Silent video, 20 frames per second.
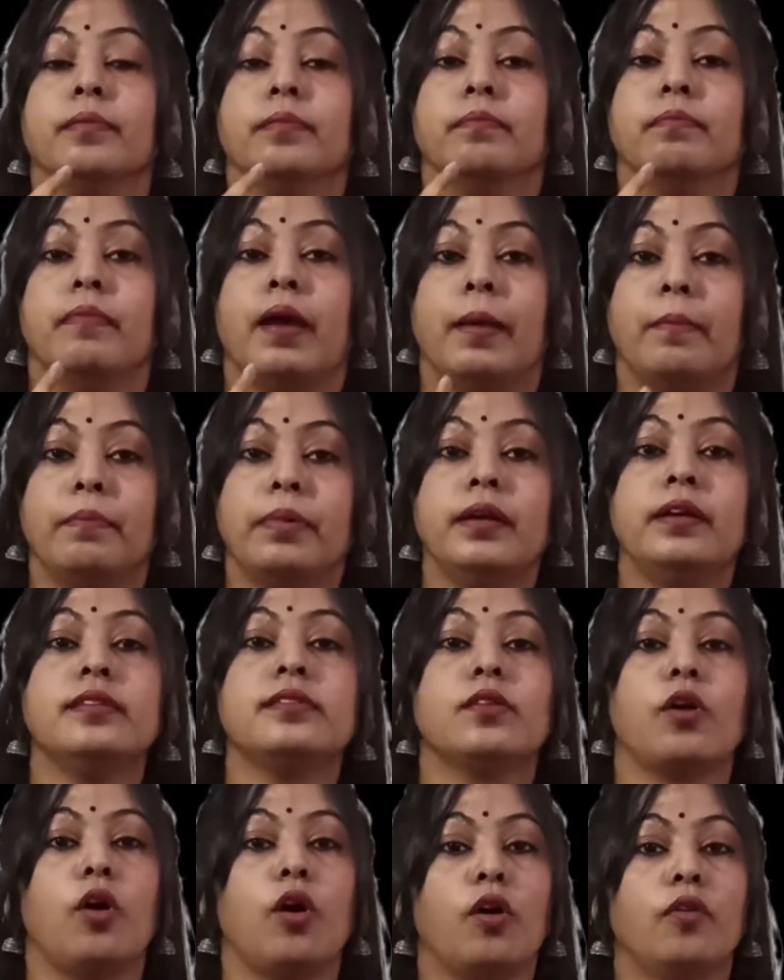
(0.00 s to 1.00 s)
members
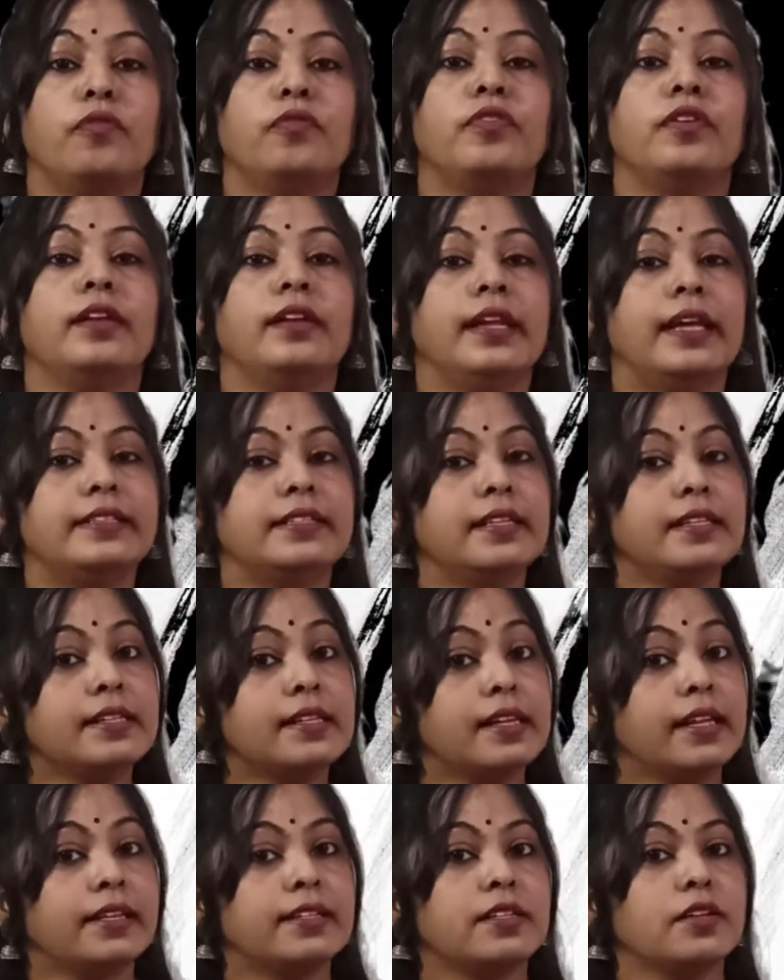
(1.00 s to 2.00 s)
of
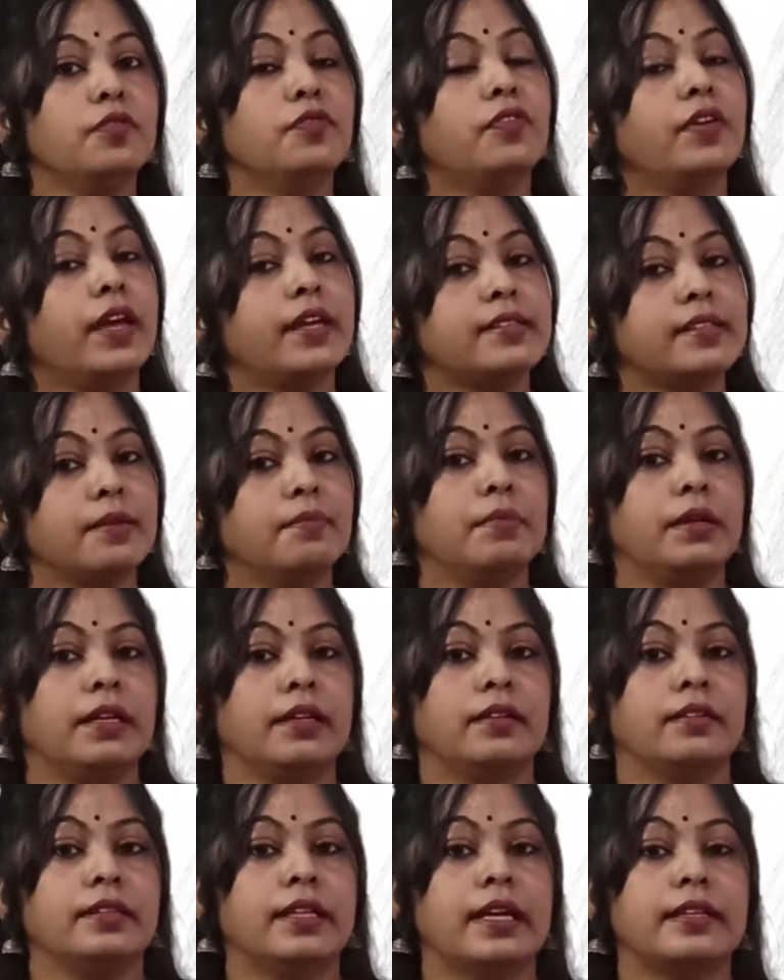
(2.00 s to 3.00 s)
legislative assembly
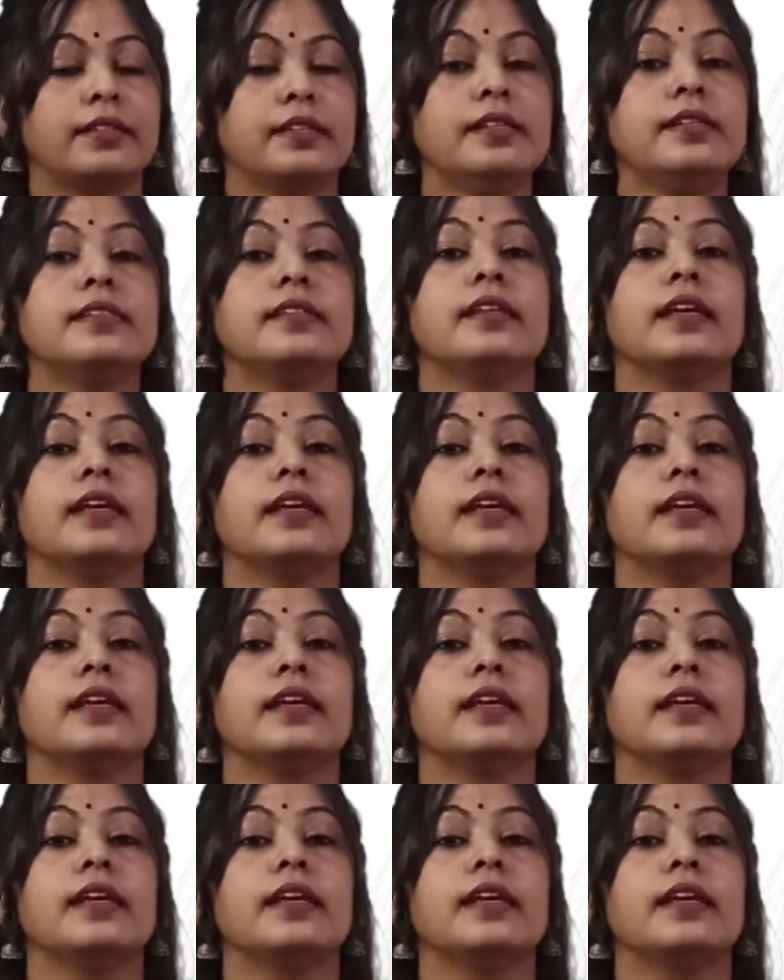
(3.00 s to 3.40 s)
that is